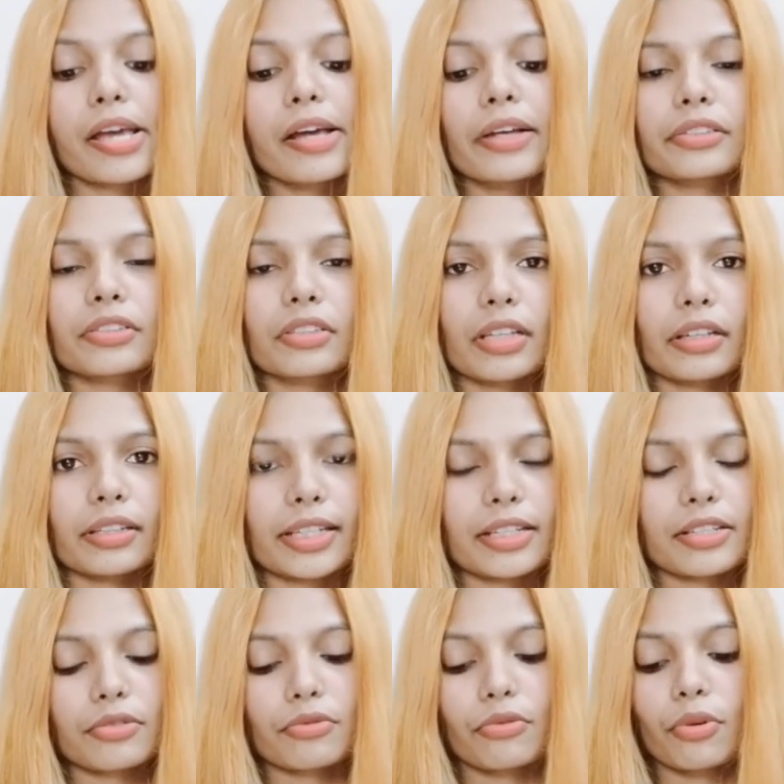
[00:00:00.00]
So now
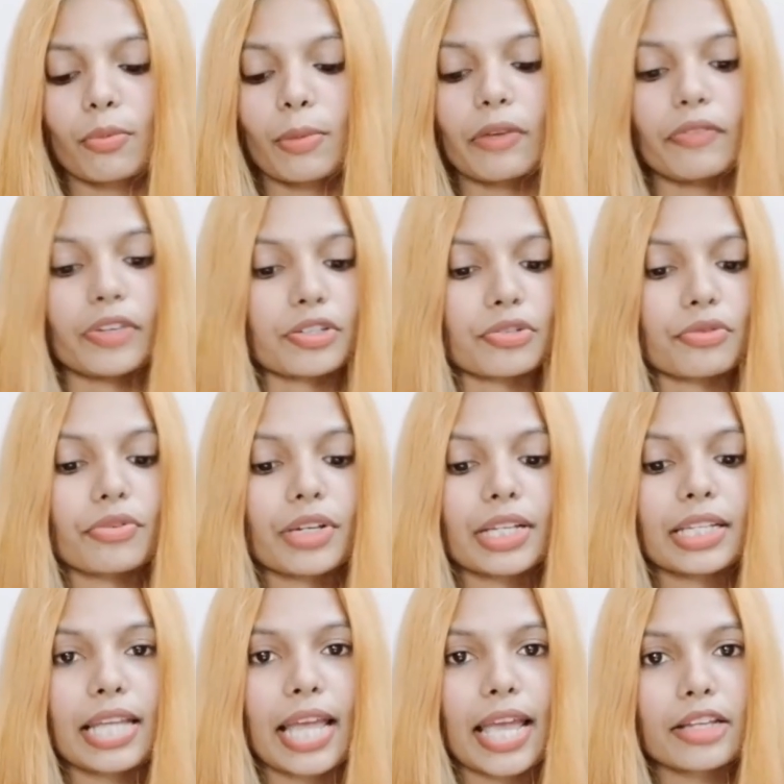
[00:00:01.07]
let's talk about
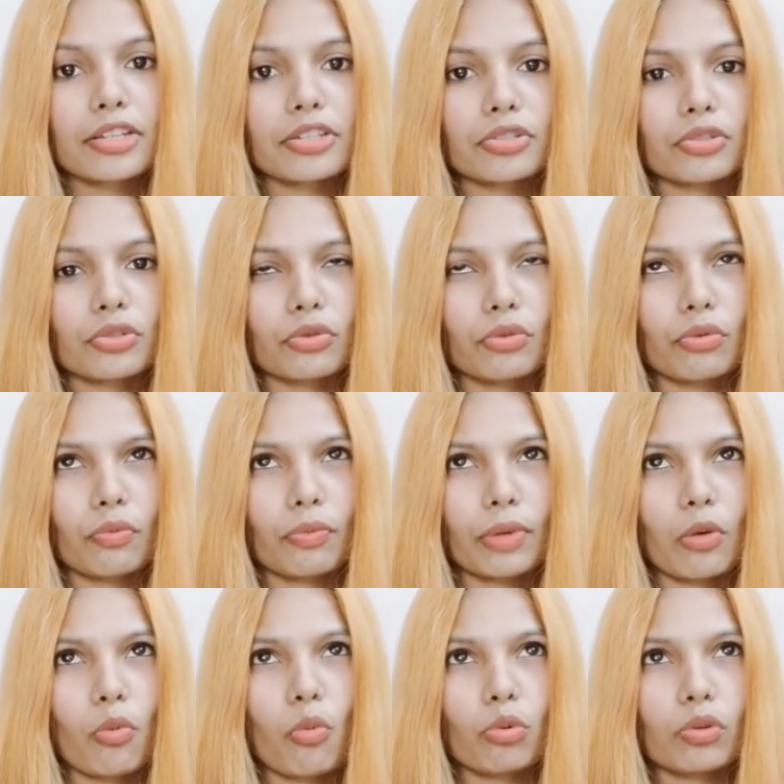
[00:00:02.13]
Victorian age. So we
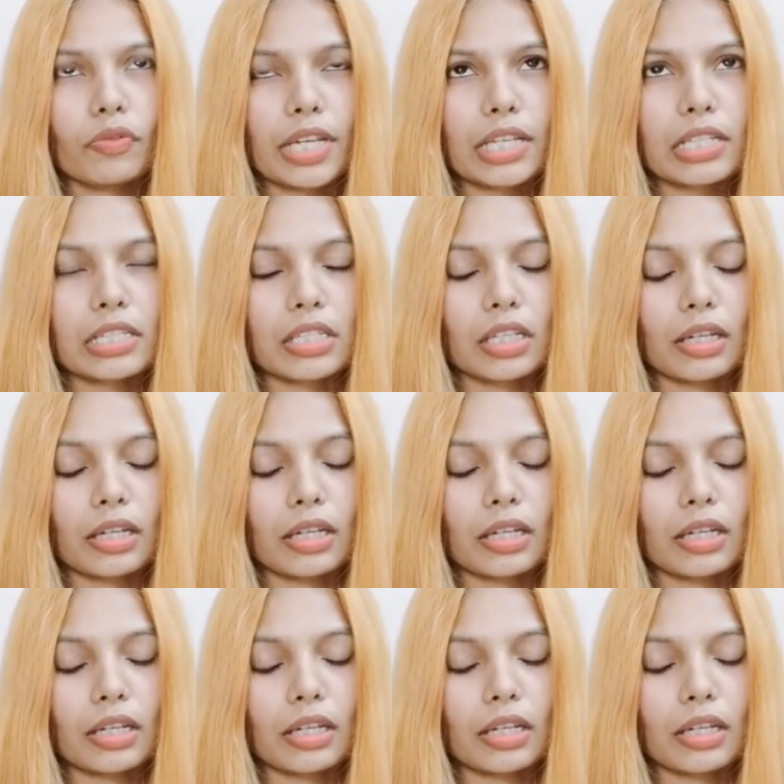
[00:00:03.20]
always